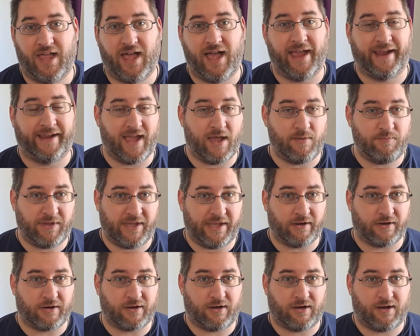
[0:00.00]
I come
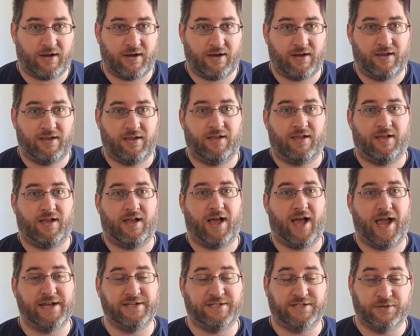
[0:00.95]
here,
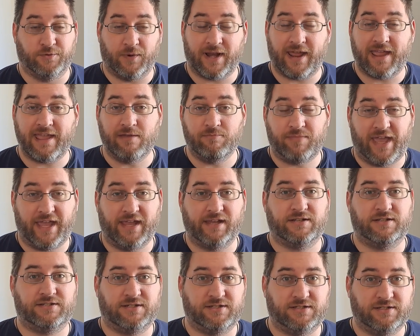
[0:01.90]
I do what I am paid
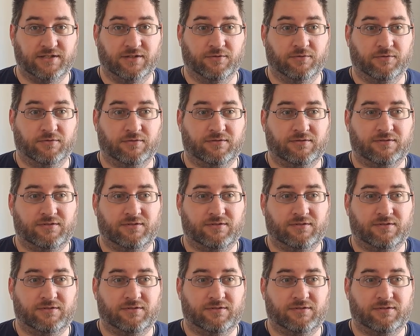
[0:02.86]
to do,